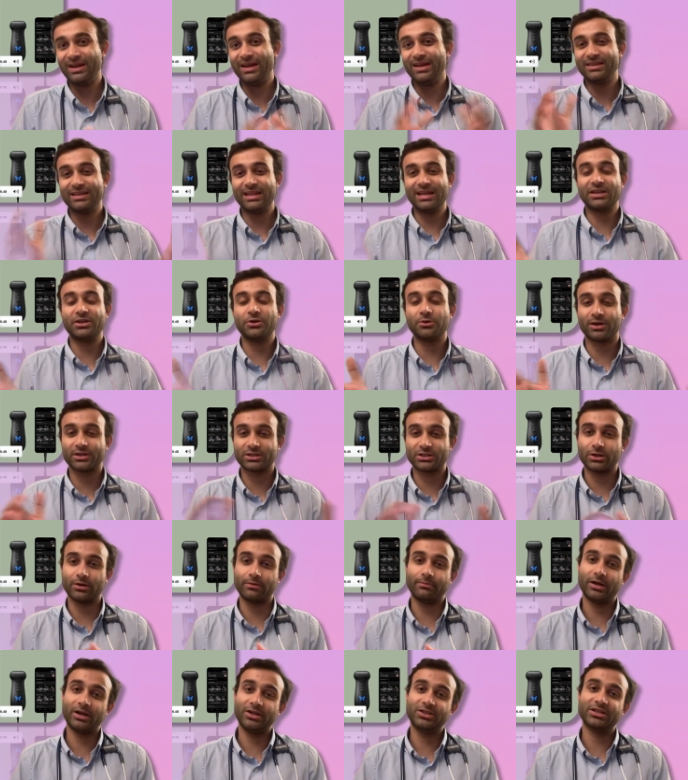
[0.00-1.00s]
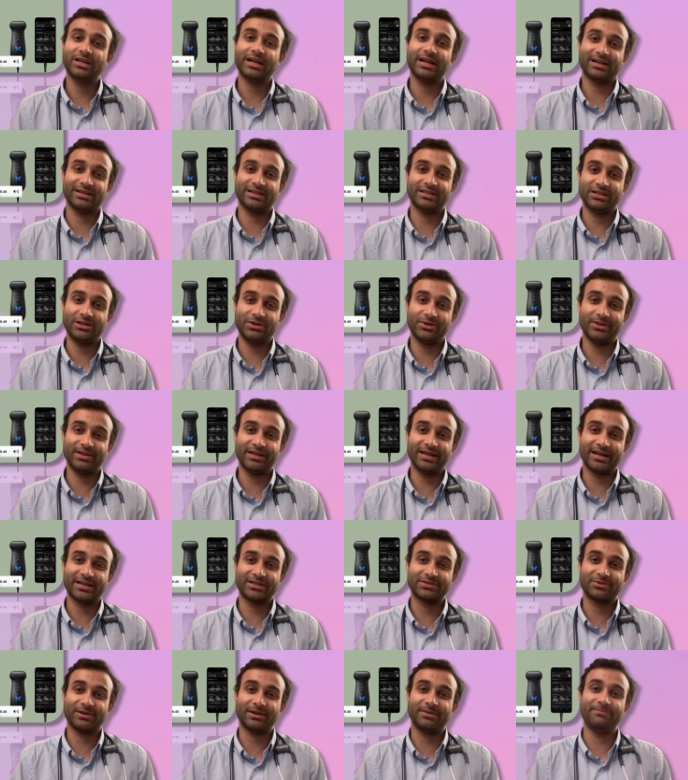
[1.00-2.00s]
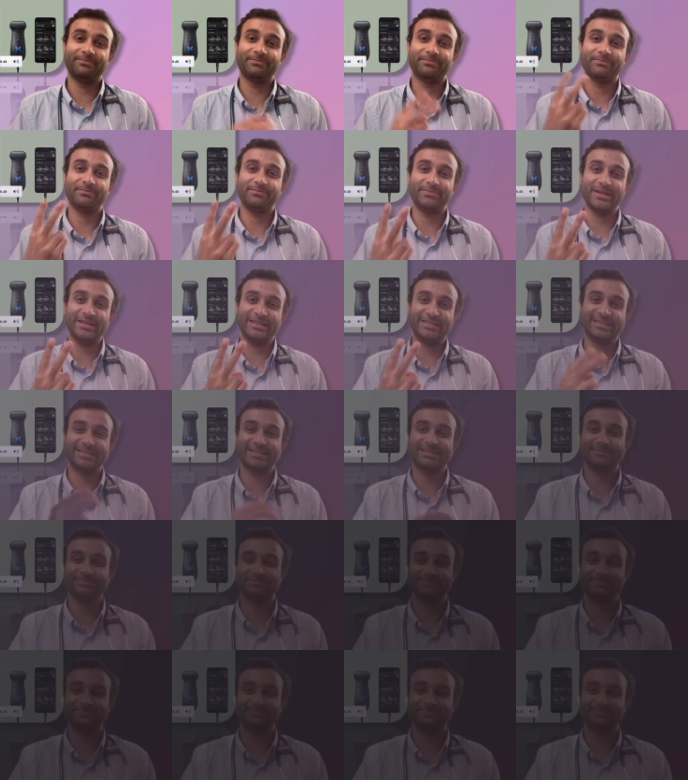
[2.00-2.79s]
Thank you all so much, and I'll see you in the next one. Peace.